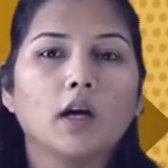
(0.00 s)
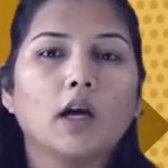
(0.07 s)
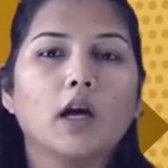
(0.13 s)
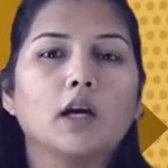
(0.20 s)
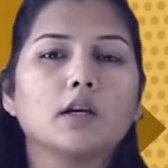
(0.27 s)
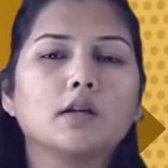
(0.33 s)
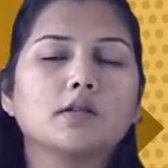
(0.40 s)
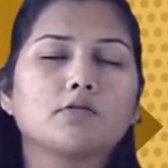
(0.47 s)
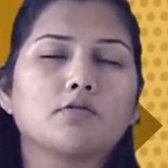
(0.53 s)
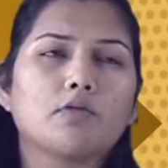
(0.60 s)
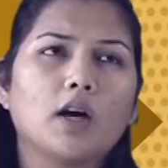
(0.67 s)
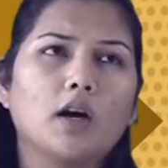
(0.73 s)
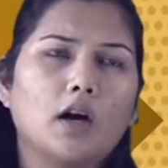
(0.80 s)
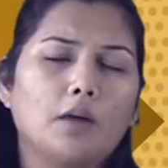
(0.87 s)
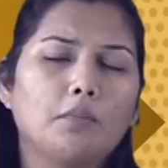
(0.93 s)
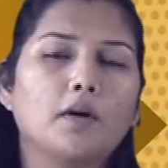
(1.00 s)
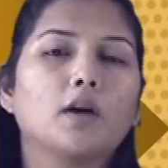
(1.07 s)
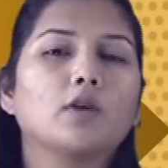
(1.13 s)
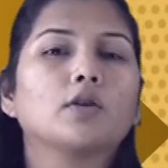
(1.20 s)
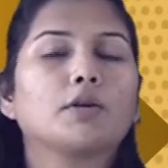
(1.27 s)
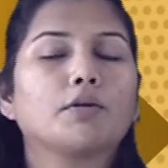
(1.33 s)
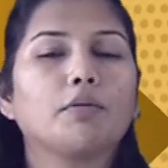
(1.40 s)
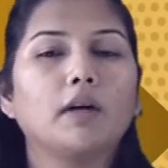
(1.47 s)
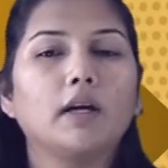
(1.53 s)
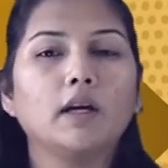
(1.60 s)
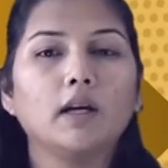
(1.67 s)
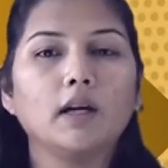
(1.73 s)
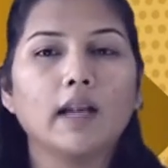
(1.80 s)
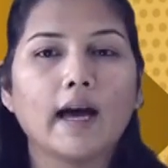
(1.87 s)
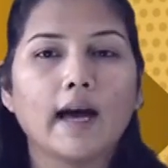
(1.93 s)
It is about
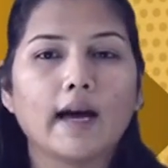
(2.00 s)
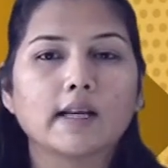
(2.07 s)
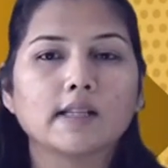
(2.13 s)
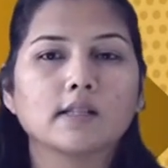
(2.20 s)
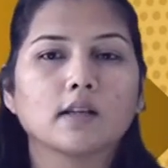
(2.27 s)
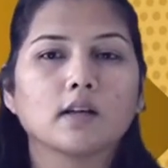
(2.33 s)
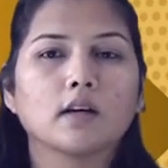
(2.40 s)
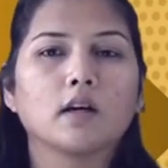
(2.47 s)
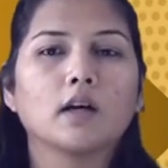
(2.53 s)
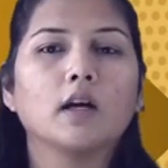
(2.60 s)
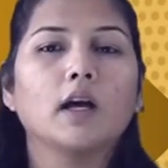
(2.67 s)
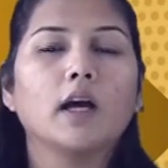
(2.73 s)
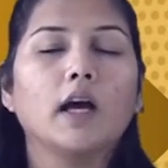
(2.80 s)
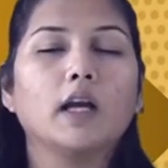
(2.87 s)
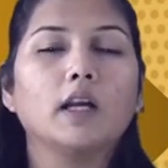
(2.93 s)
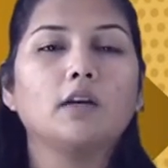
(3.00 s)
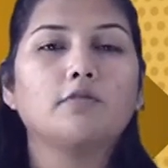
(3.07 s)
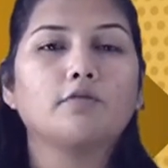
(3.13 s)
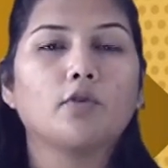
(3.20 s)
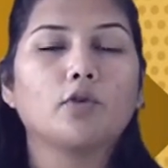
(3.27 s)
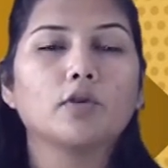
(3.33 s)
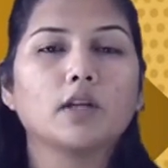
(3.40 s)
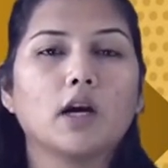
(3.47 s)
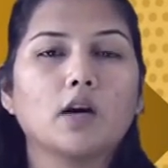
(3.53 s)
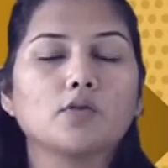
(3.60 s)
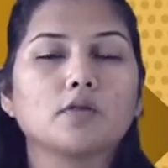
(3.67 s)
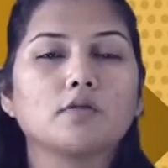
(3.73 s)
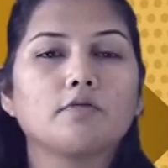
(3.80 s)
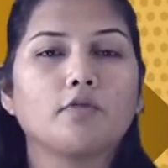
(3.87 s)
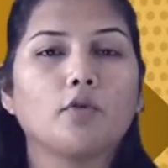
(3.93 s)

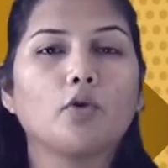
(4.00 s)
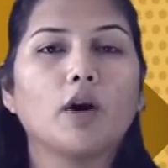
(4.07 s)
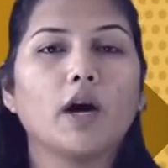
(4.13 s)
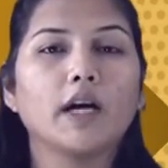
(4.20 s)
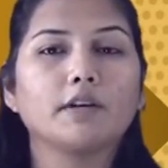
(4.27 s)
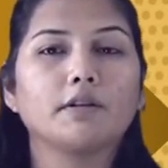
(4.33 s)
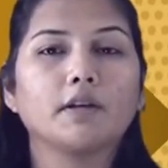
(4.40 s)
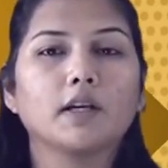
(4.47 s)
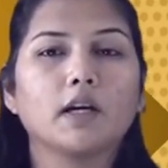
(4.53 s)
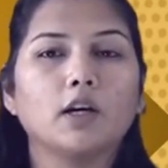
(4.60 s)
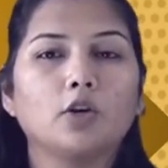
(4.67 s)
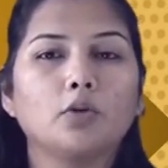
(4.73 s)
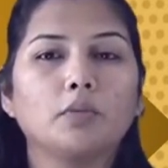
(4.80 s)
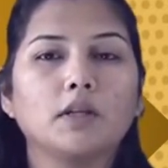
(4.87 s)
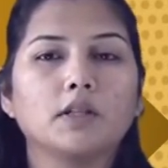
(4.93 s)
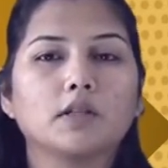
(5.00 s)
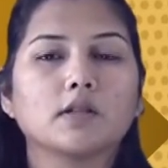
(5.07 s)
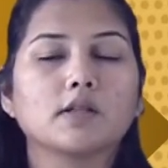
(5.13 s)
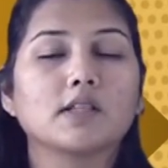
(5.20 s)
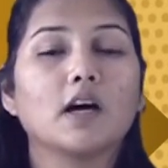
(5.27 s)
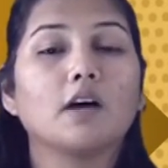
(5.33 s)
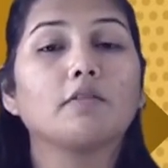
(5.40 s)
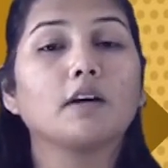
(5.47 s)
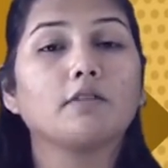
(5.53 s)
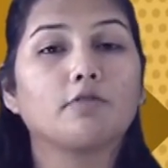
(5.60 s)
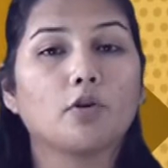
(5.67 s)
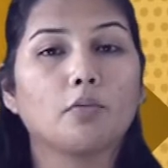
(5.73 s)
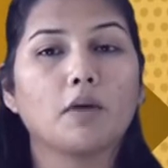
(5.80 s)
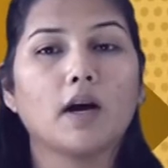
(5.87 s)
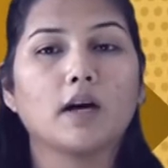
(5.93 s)
3,84,400 kilometers away
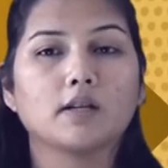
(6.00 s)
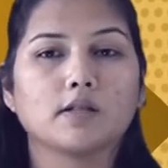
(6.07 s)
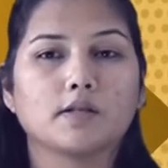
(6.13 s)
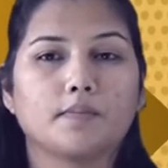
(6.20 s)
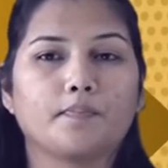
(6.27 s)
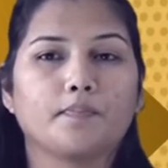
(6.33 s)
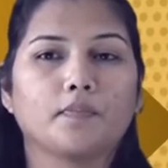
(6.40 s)
from us.